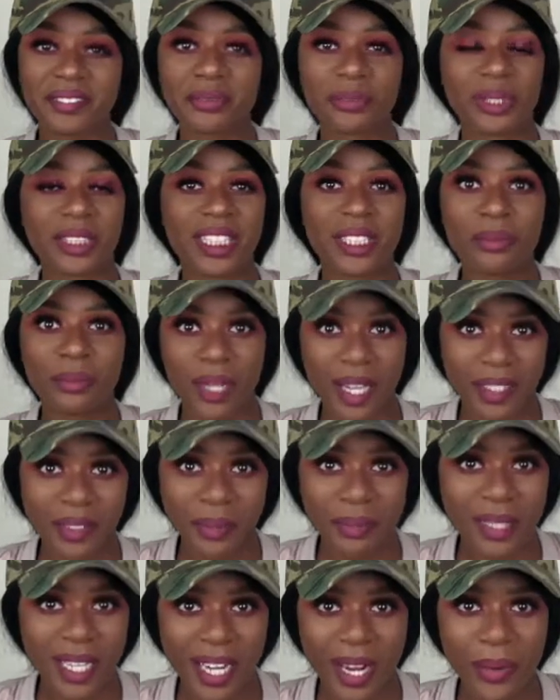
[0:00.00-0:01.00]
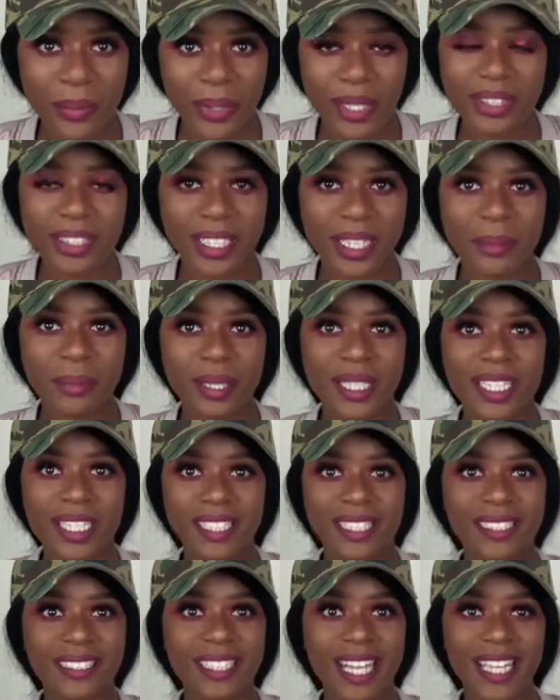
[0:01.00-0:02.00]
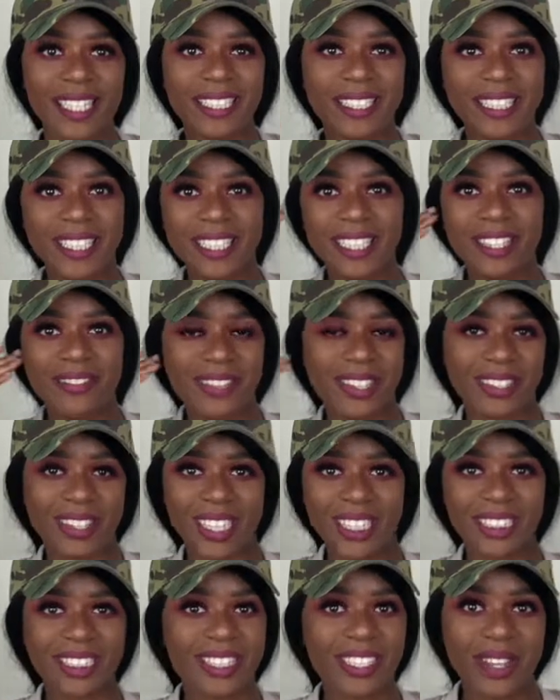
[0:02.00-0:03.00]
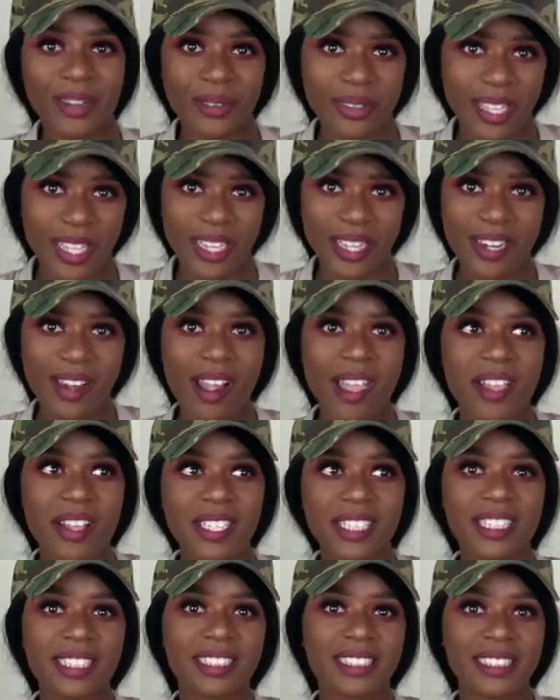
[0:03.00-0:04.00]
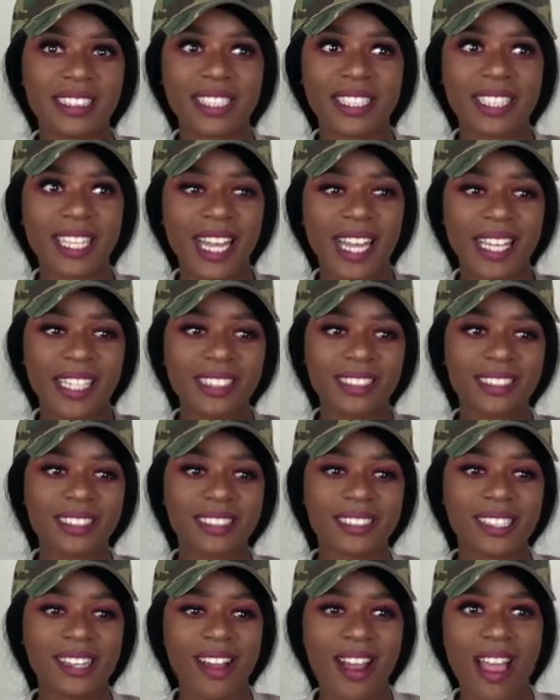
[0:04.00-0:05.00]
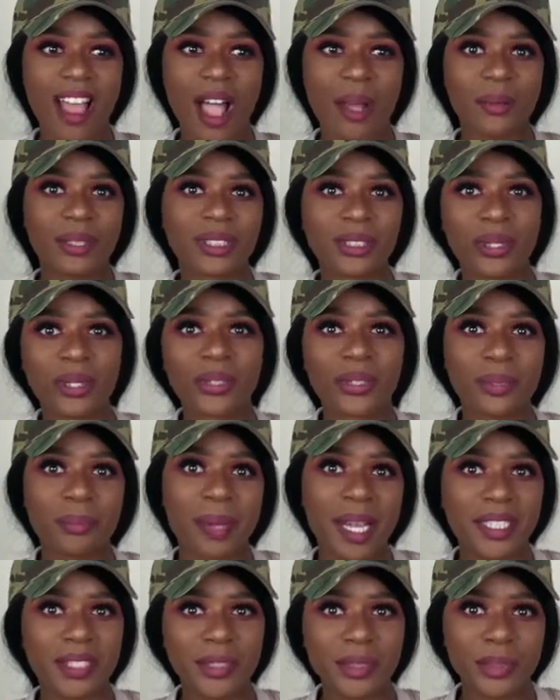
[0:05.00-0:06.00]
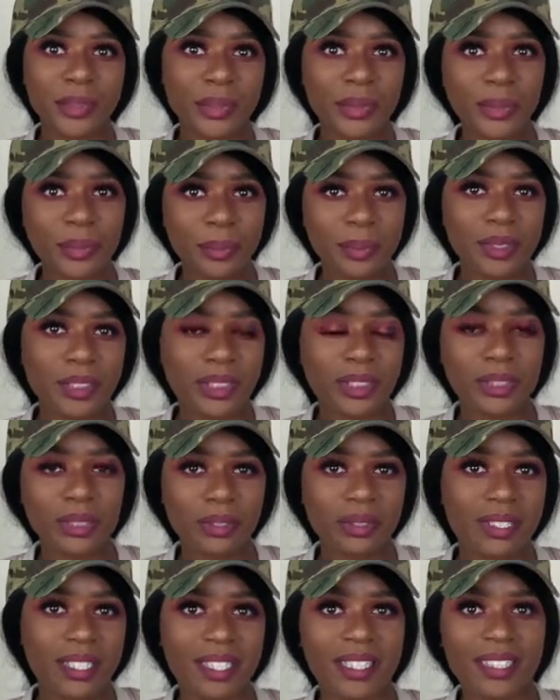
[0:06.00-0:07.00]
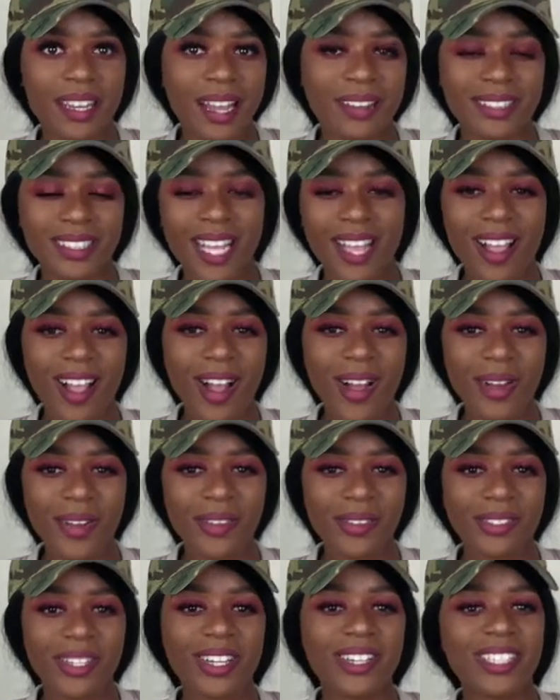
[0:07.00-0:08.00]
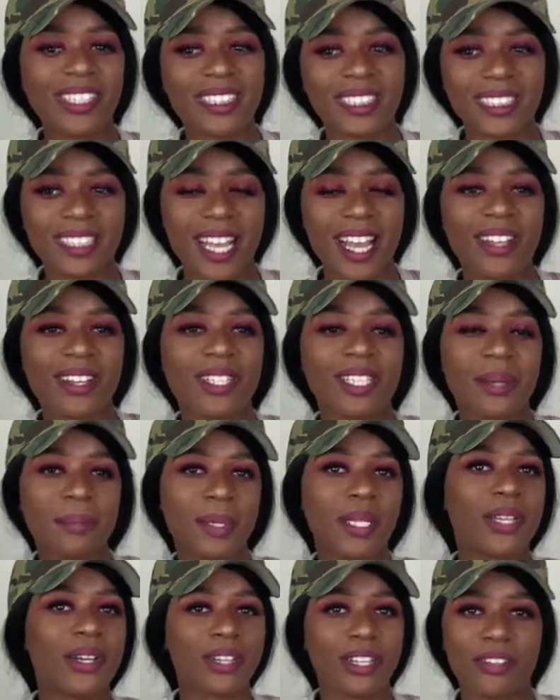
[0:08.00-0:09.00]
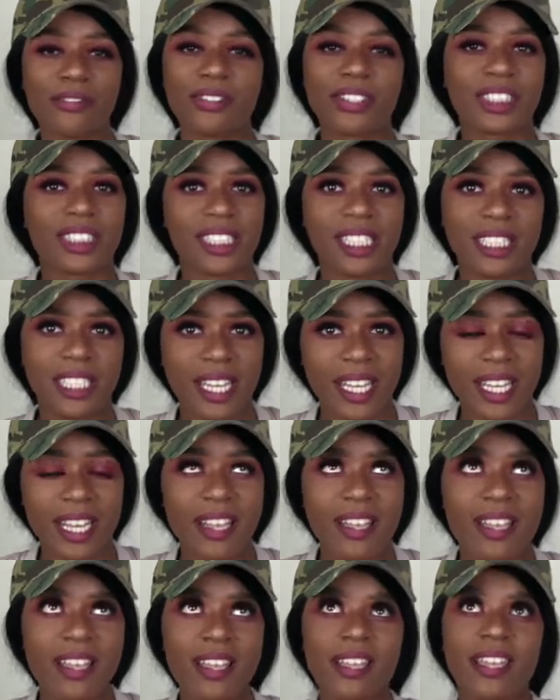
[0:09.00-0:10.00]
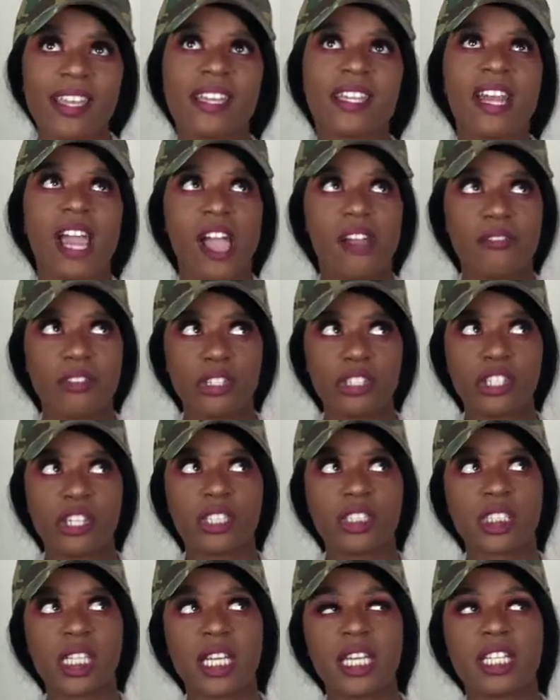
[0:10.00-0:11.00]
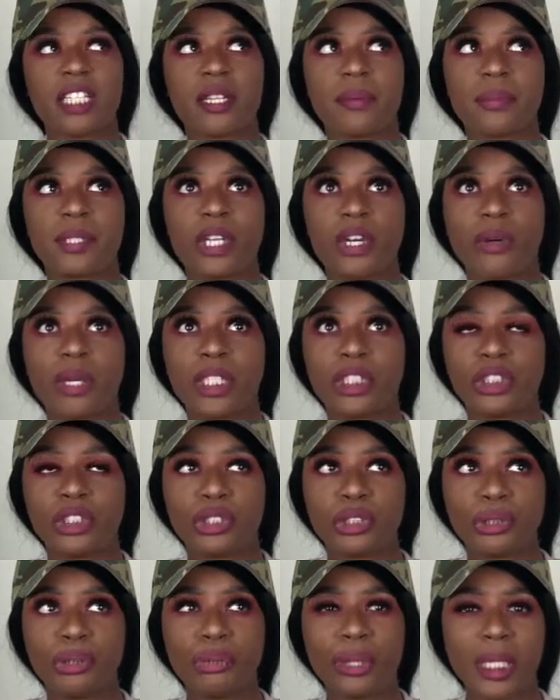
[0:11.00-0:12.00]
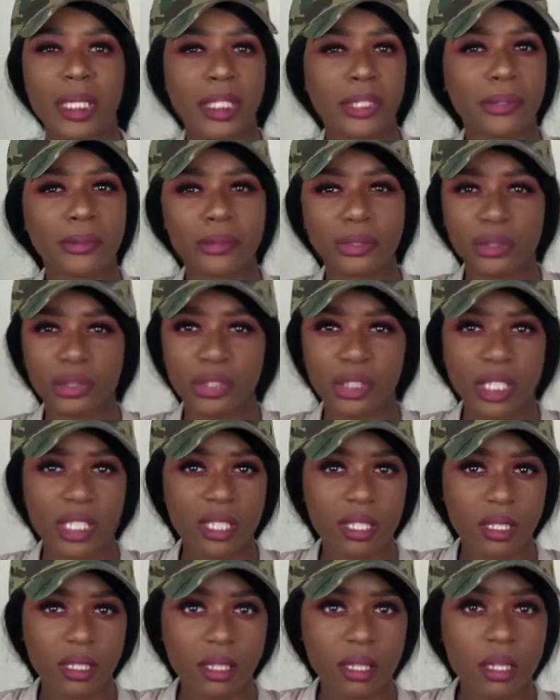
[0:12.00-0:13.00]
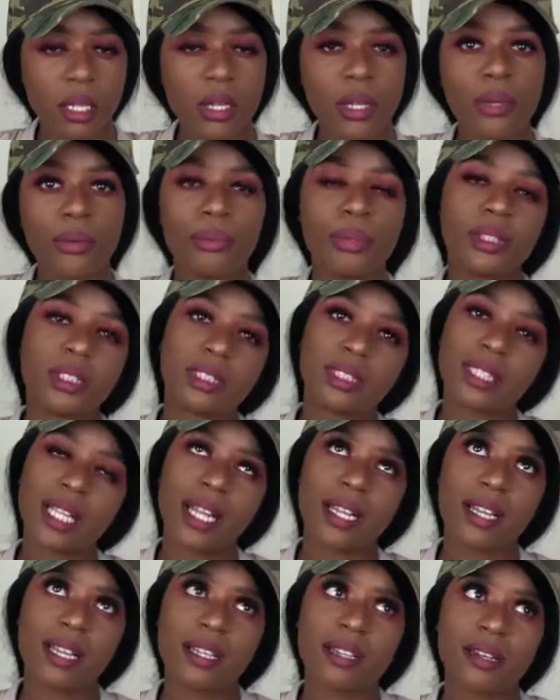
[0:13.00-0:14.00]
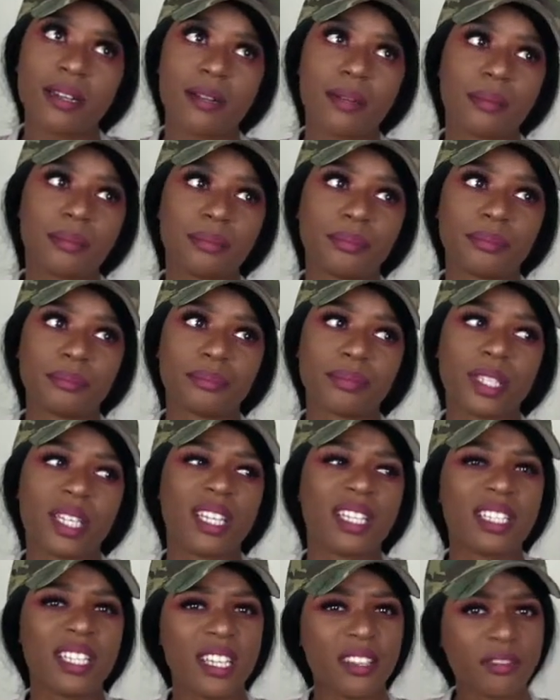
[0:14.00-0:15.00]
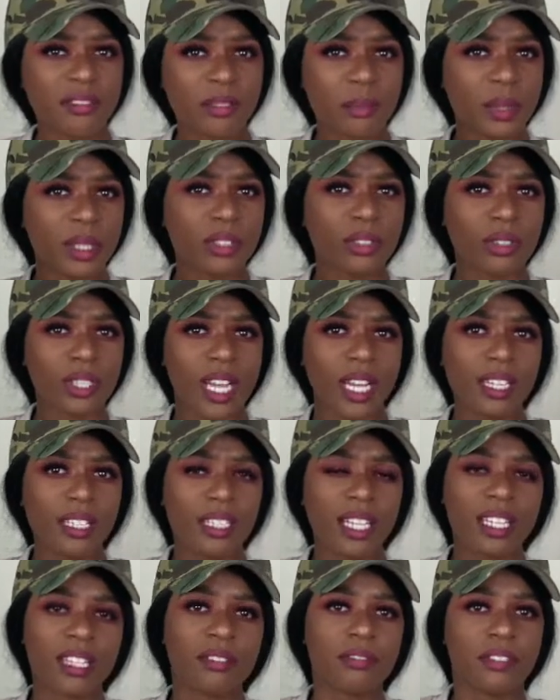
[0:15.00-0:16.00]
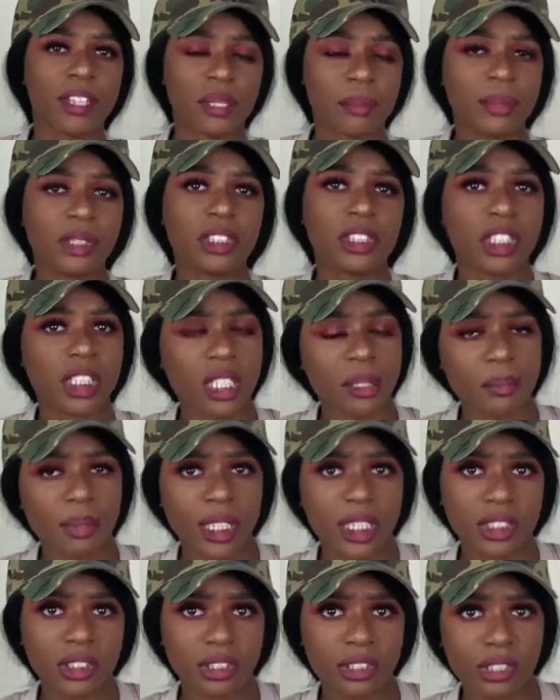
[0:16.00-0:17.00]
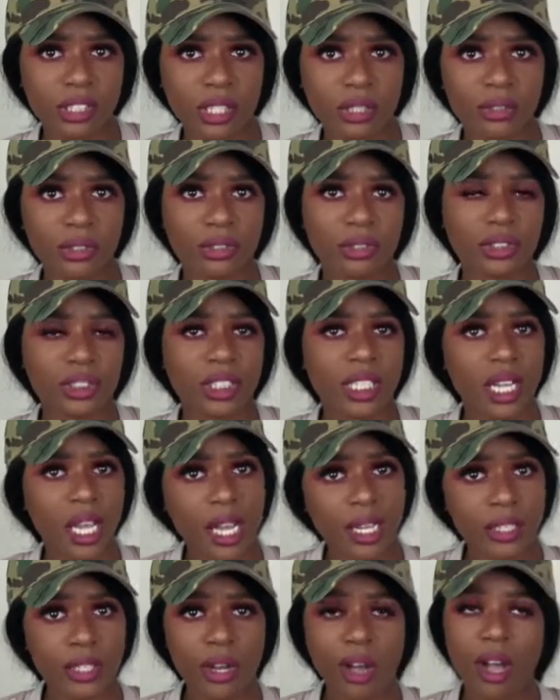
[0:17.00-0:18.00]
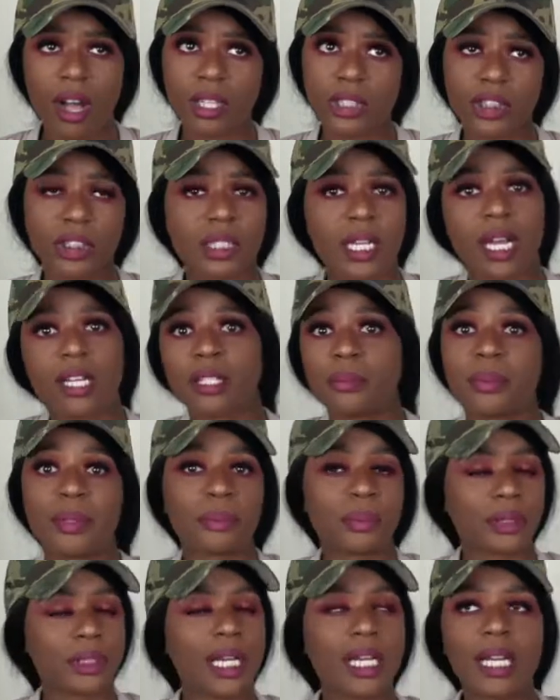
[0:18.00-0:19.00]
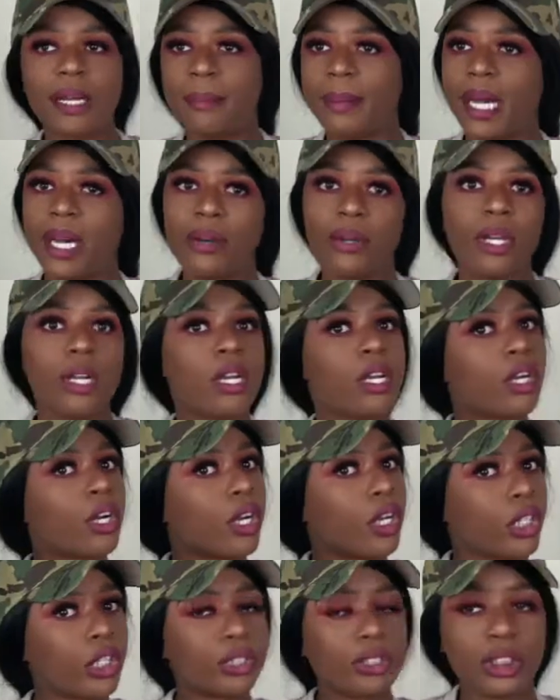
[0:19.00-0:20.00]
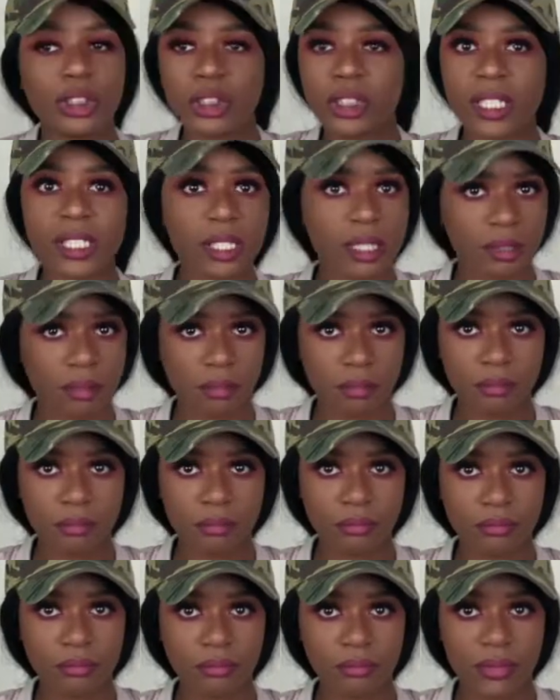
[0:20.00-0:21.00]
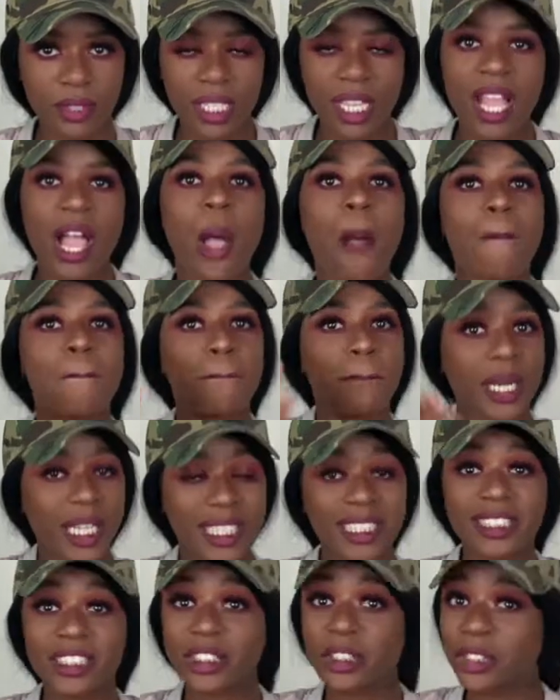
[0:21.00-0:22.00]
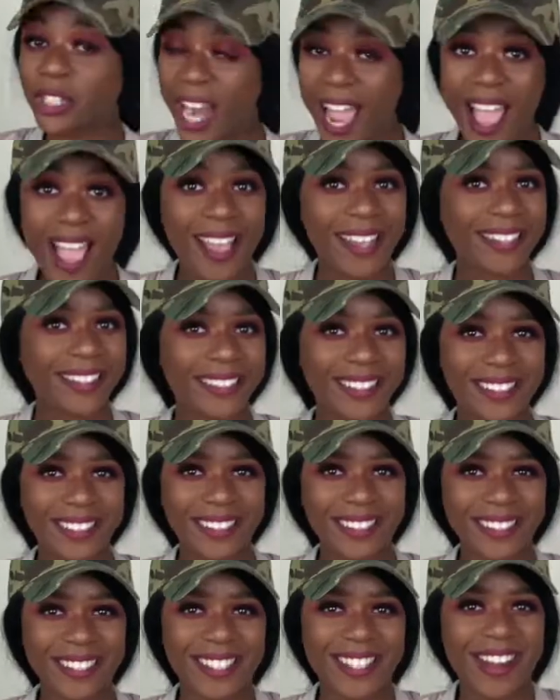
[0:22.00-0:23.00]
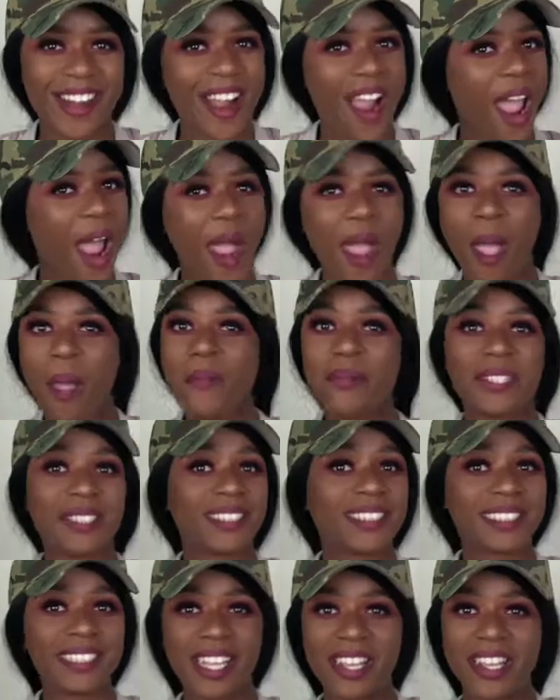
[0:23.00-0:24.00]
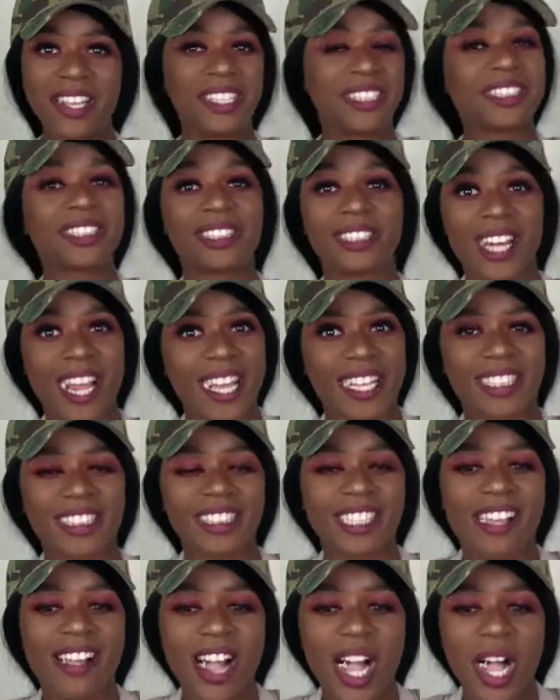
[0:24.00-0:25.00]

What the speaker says: really random that I went there because I didn't even think to go there until like I was going through my YouTube. And I was like, oh, they're in Chicago. Let me go there for Sunday. And after church, I end up going to Harold's Chicken, which is like an infamous or kind of like a famous chicken place to go to Chicago. All Chicago people talk about Harold's Chicken, but it's trash. I'm just saying, it's trash.